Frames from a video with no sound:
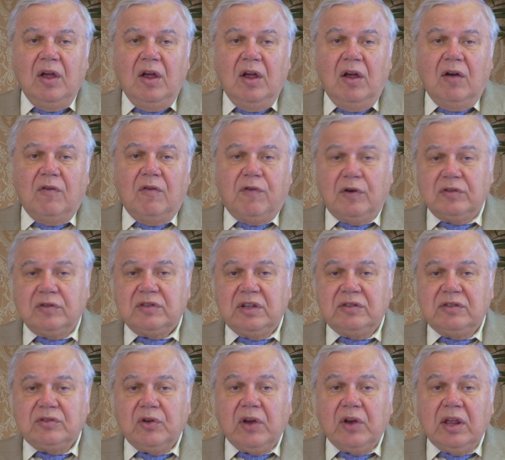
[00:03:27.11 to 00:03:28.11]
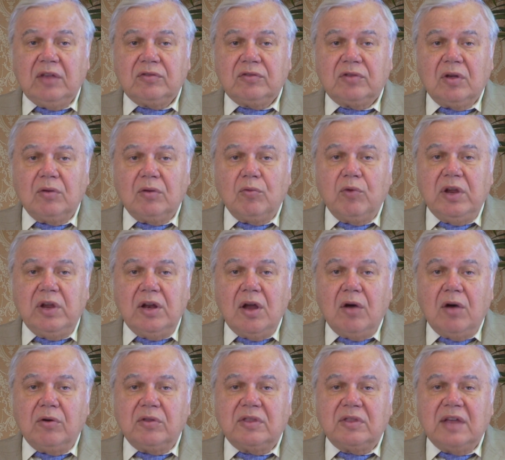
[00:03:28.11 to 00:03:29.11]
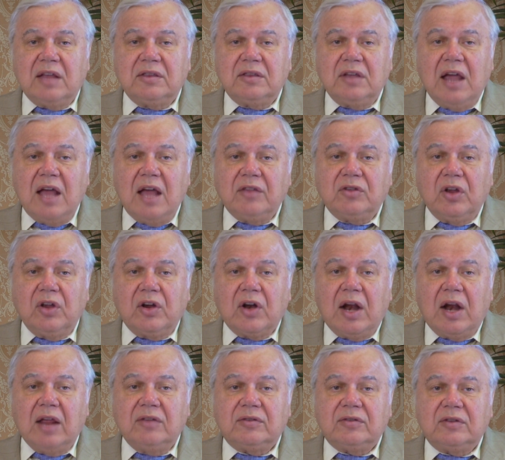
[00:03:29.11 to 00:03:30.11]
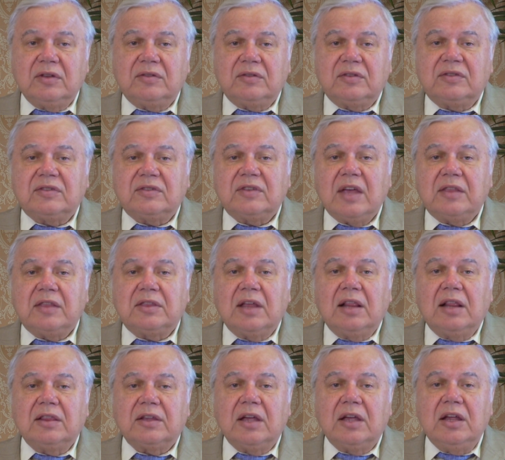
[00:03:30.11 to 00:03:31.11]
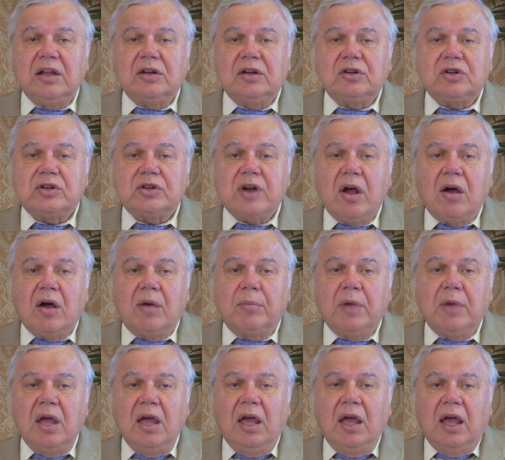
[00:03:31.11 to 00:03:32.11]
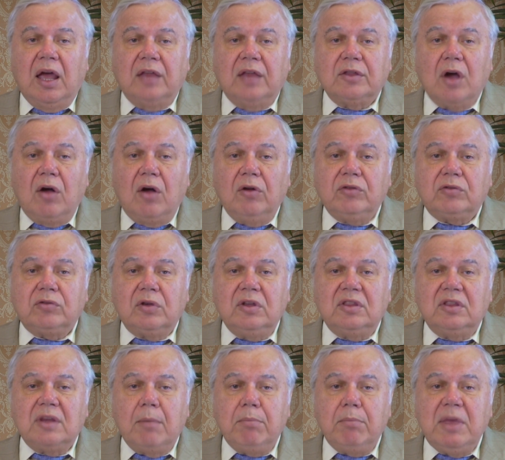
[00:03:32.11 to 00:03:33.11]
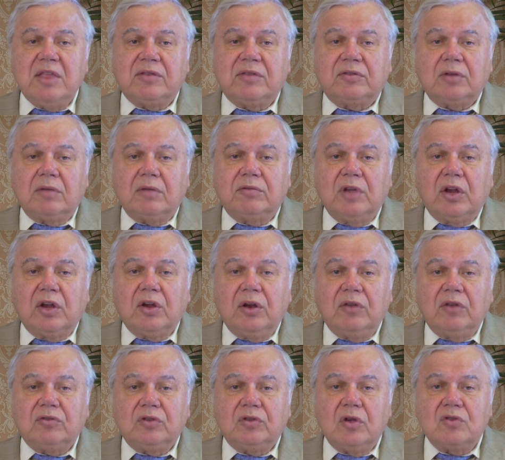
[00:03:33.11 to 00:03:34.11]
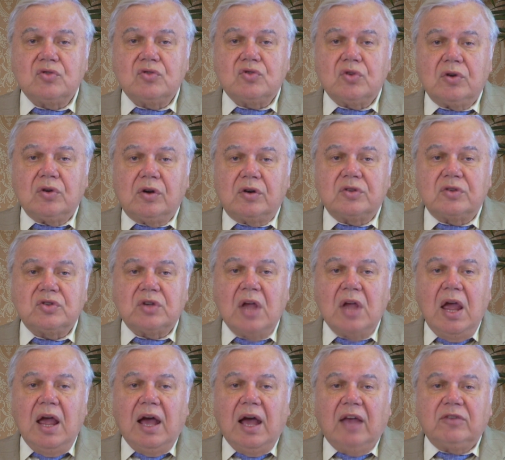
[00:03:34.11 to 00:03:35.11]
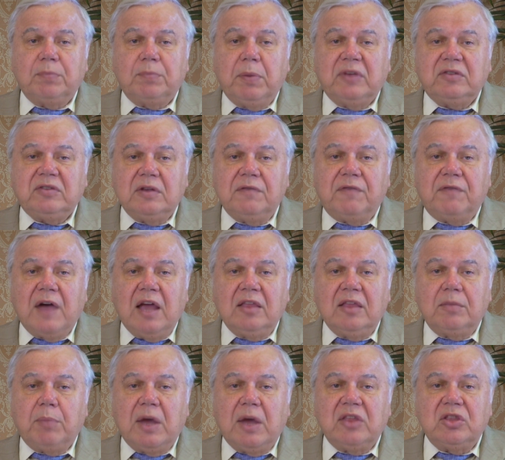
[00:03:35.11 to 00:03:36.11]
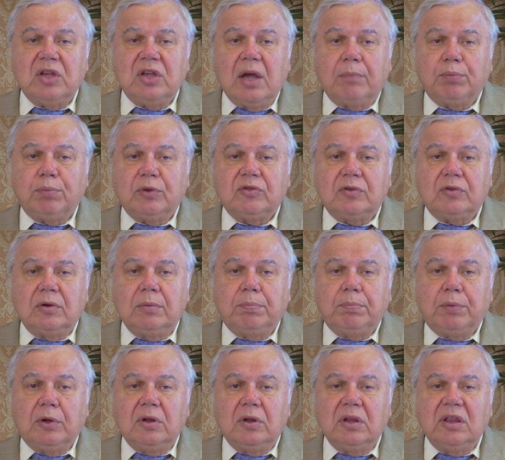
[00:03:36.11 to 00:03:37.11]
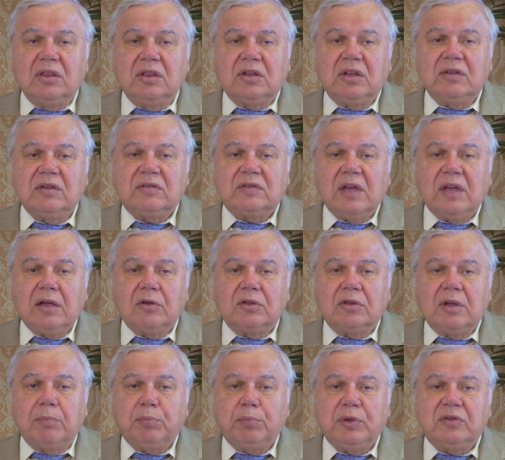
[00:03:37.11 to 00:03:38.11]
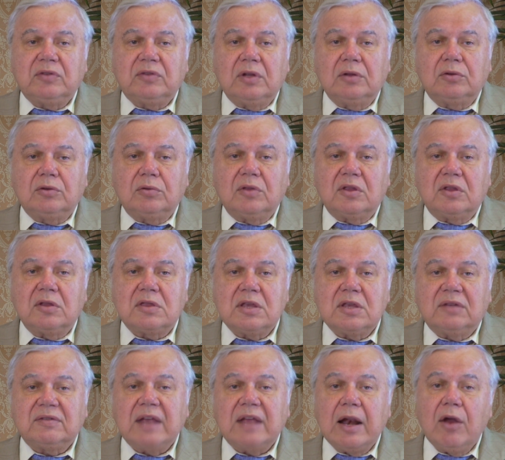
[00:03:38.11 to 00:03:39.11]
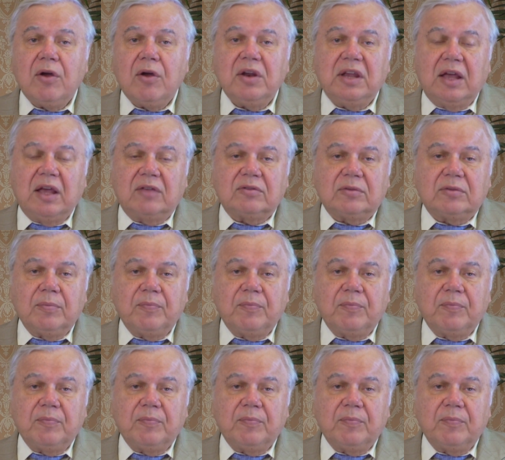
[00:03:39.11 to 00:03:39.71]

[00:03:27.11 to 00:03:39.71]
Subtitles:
For this reason, we know that the Antichrist is settled in Rome and also in the midst of the Christian church, as specified by the Apostle Paul in his 2nd epistle to the Thessalonians.